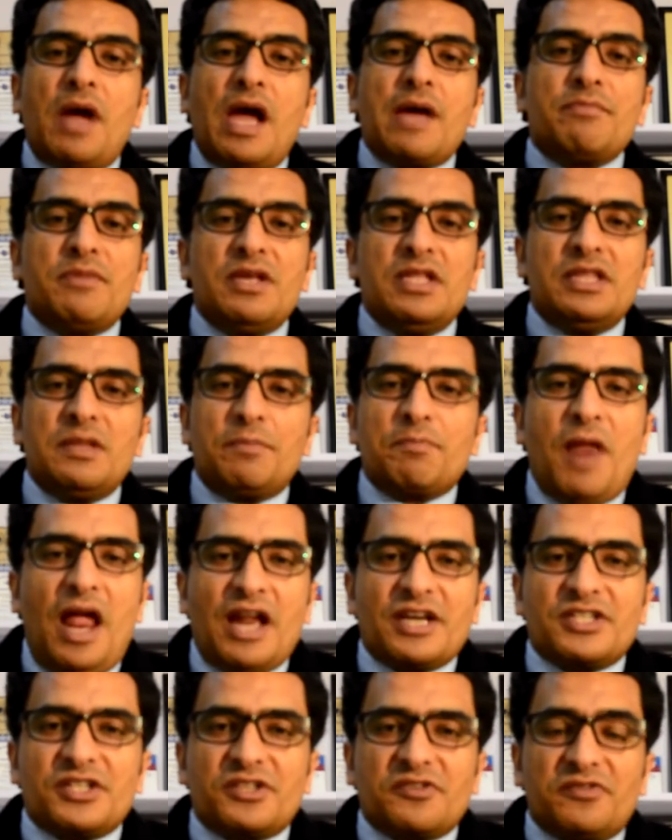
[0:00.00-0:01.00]
I mean the
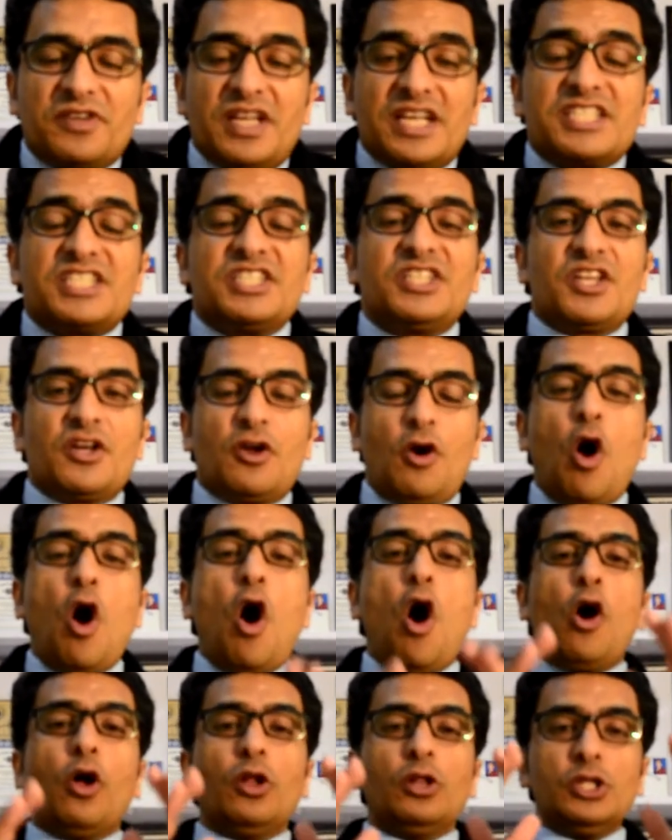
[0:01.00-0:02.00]
plantar reflex. They are
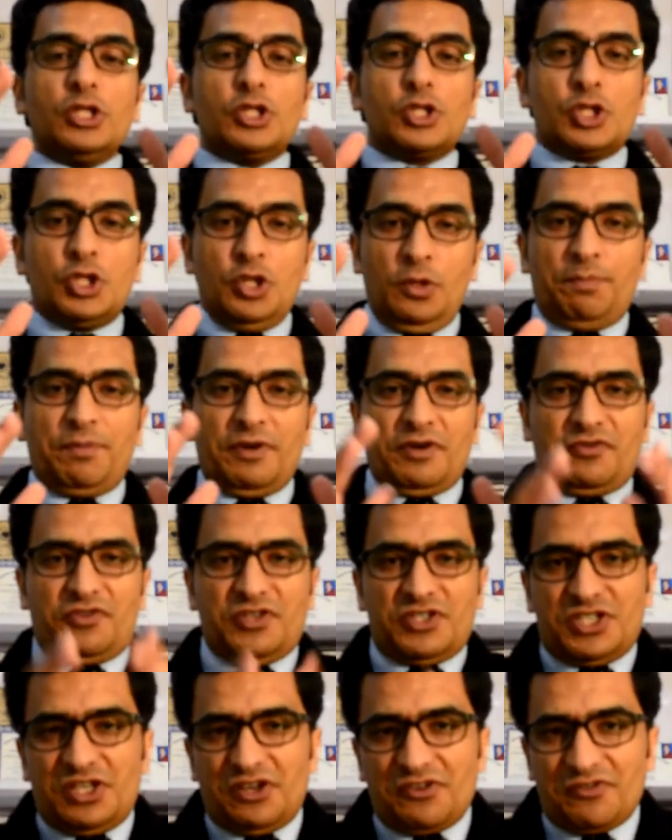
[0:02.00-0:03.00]
all
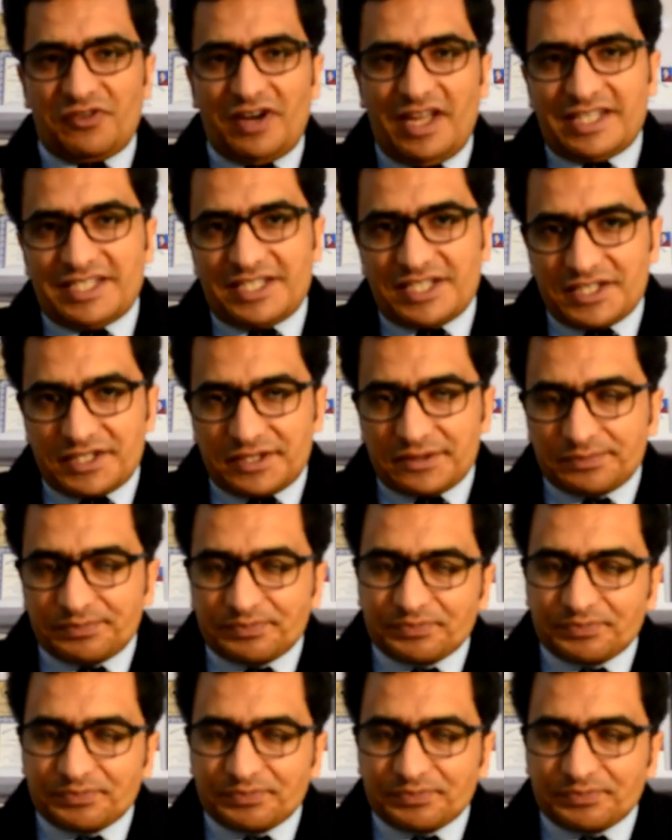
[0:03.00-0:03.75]
superficial reflexes.